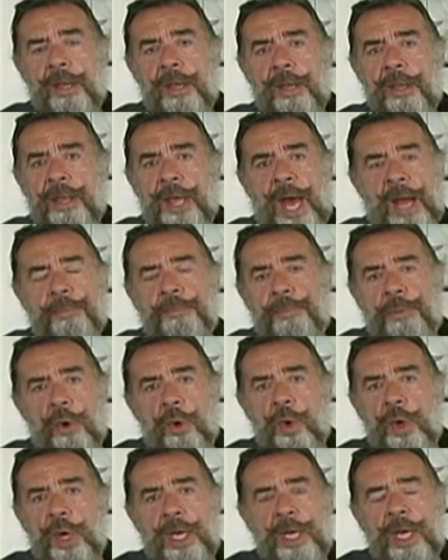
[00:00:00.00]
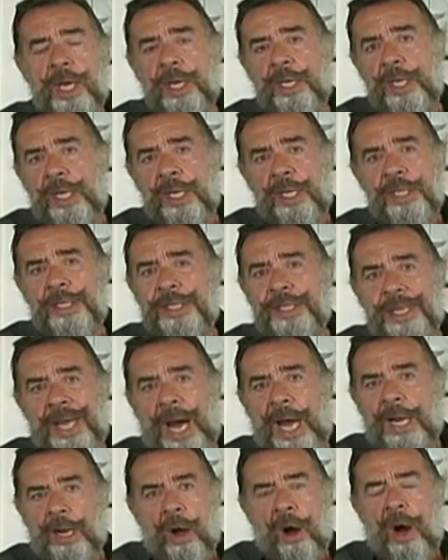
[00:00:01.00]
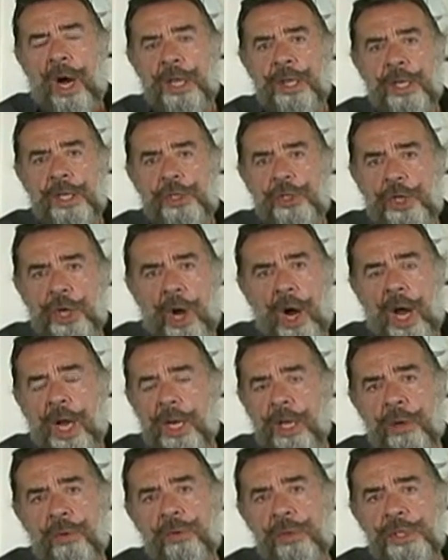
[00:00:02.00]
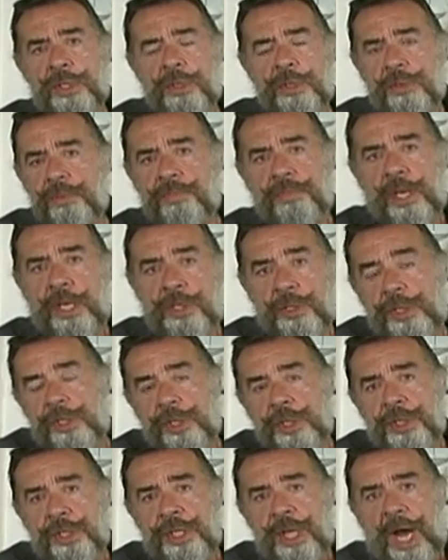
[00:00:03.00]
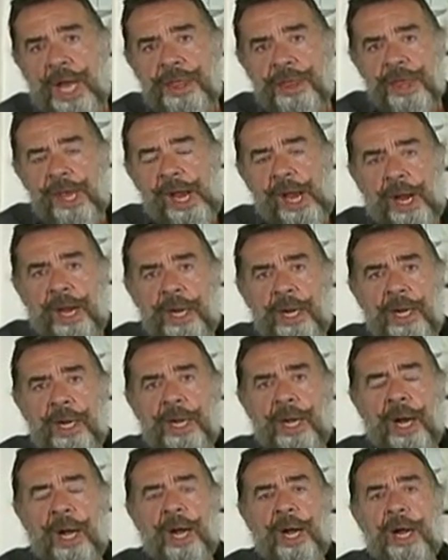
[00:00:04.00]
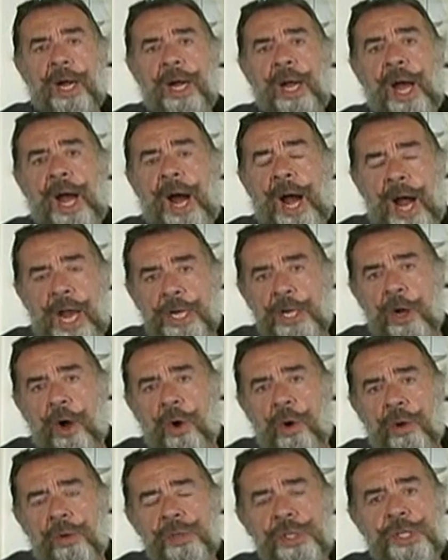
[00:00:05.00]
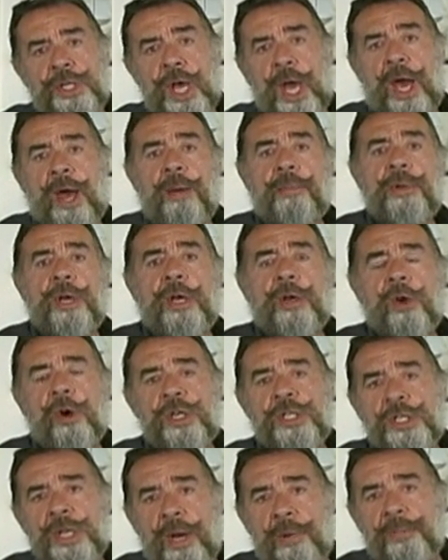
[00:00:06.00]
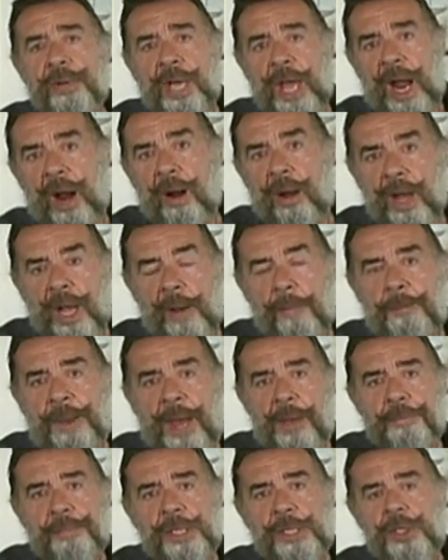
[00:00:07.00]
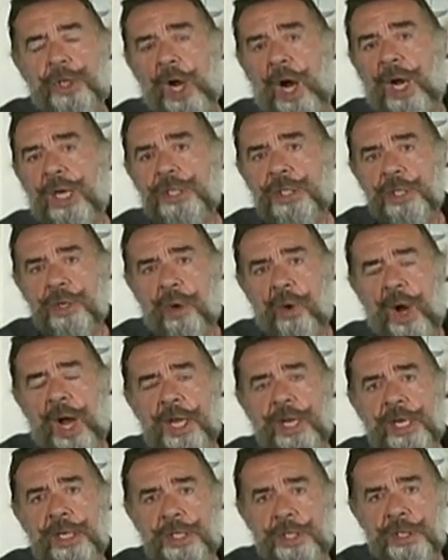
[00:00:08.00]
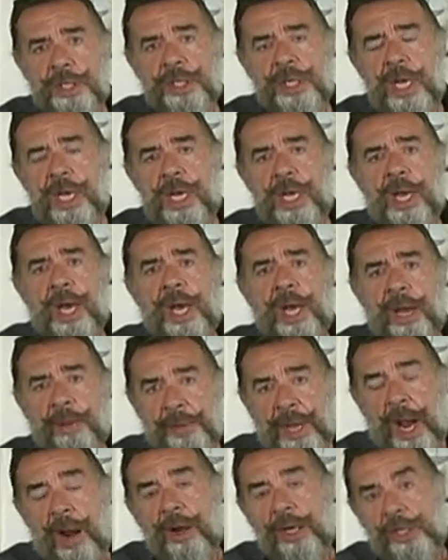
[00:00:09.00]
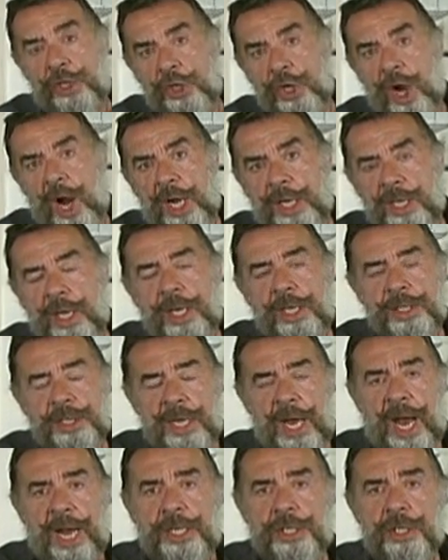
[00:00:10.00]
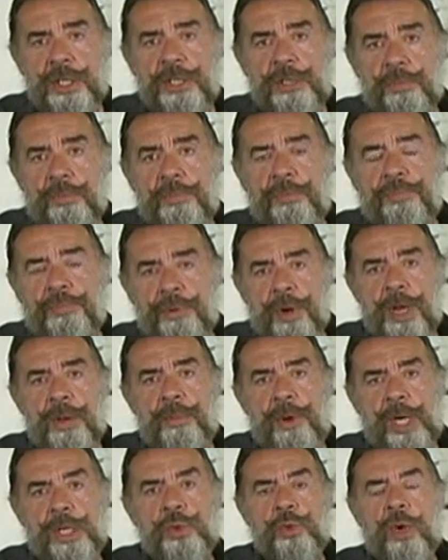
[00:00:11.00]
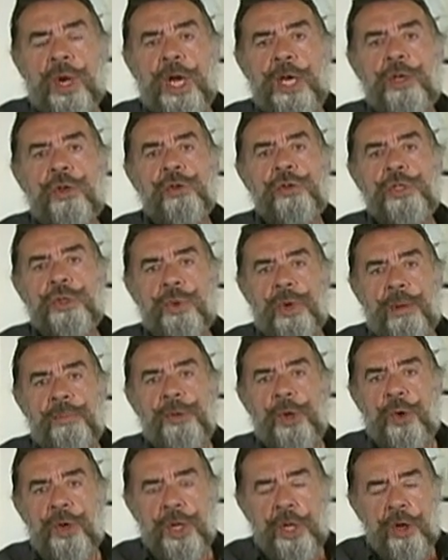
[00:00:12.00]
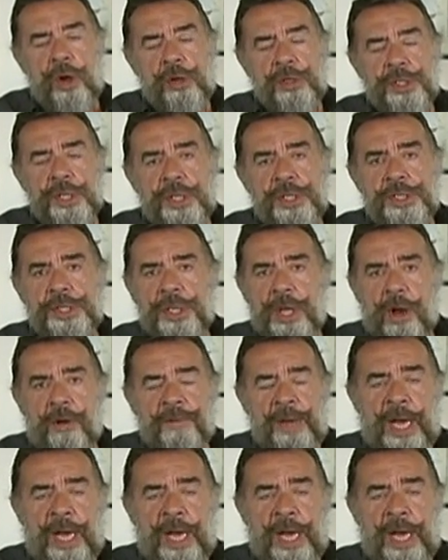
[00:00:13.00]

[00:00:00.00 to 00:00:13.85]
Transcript: that buoy is not on the chart. It's just not there. I know it was there because I'm carrying a paper chart, so I can see. Carrying chart kits actually is pretty much what I use when I'm doing coastal stuff.